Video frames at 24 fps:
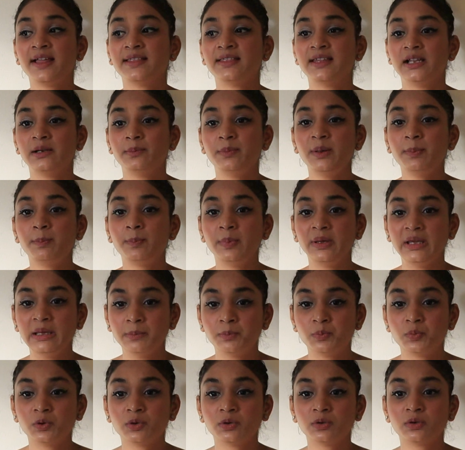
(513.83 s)
There'll be
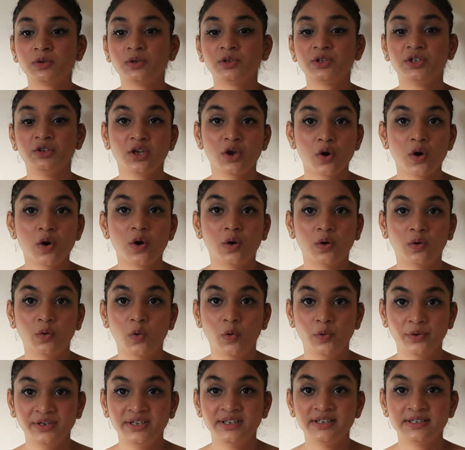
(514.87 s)
people in your
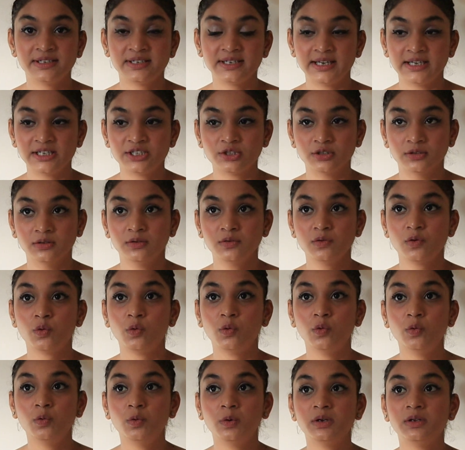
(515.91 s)
orientation
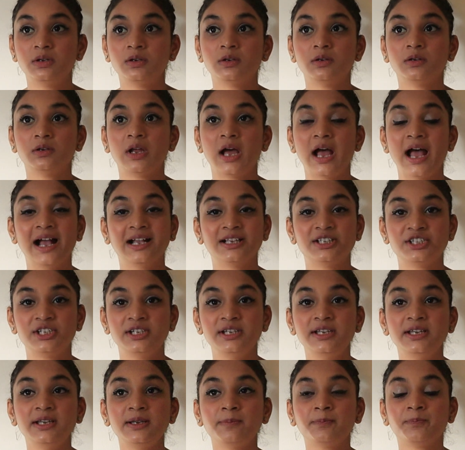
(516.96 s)
who will
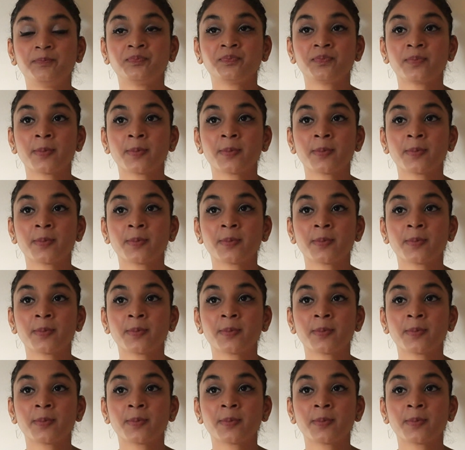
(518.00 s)
actually